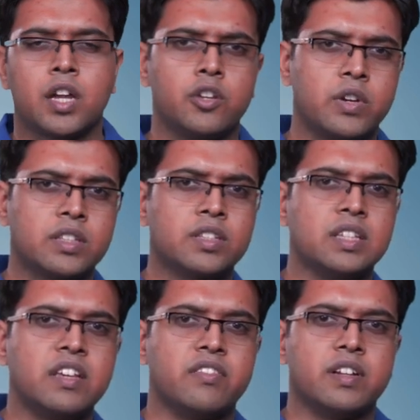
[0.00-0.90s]
During this
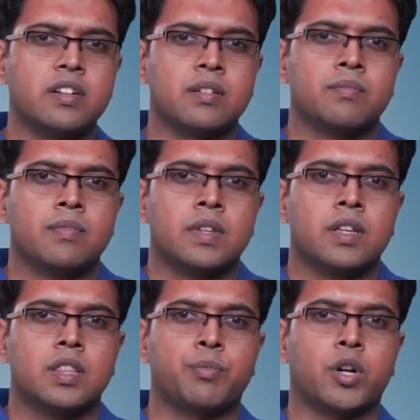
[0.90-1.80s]
event,
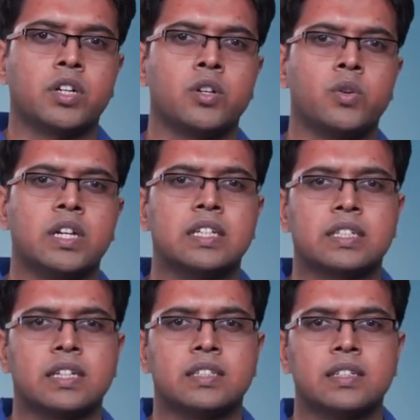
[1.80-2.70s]
the product owner
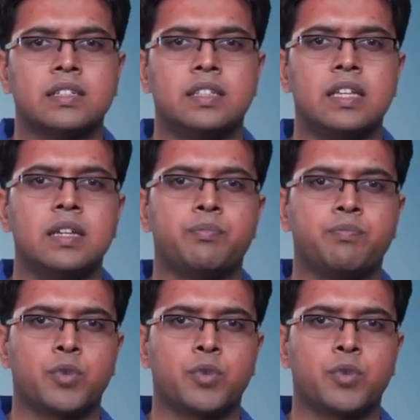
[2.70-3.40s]
discusses the